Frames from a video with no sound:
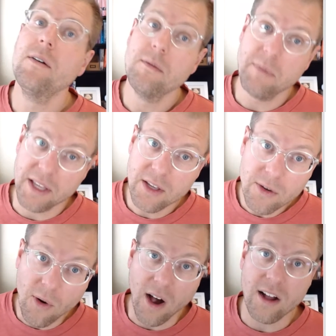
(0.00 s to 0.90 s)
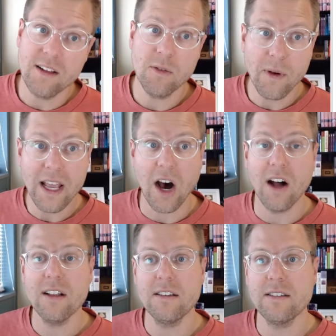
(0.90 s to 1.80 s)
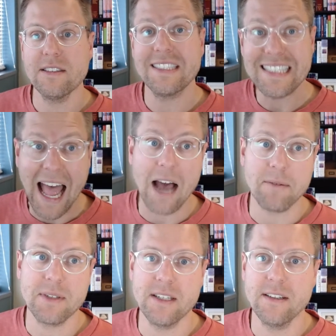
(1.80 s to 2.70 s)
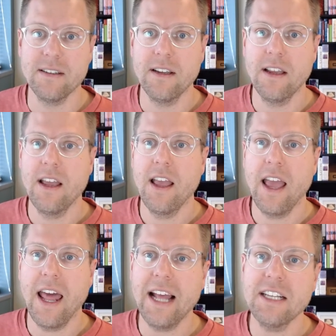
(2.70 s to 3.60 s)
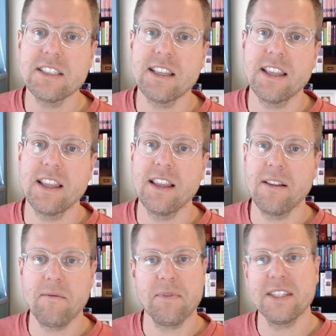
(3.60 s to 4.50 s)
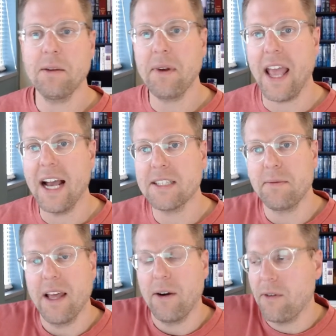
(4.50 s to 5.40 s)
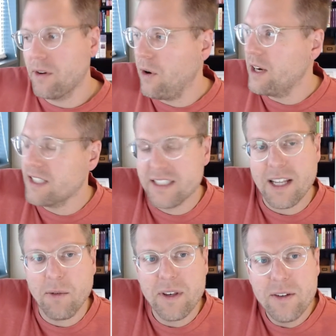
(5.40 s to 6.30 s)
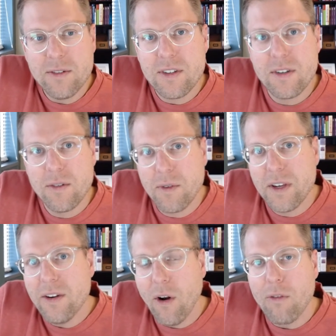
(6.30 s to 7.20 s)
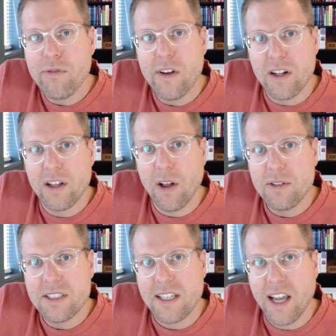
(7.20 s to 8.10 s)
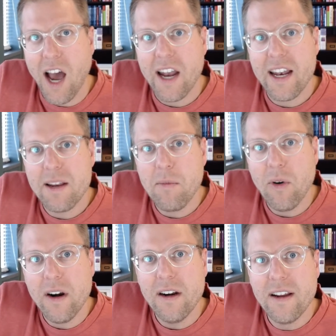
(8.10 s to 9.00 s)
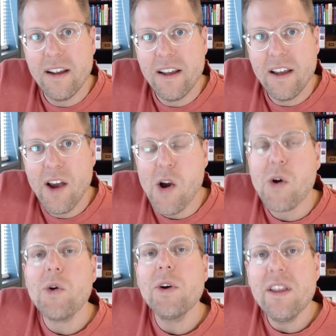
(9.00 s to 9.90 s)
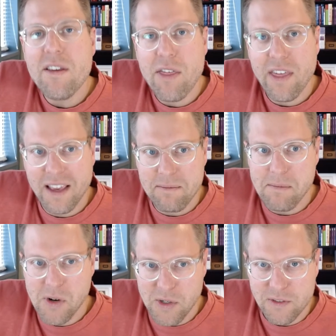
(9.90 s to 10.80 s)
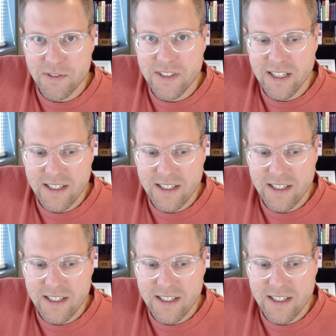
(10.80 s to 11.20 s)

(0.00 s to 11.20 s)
But you all, we all stopped. And I just, somebody asked me that one question, is that when you don't feel close to God anymore, who do you think moved?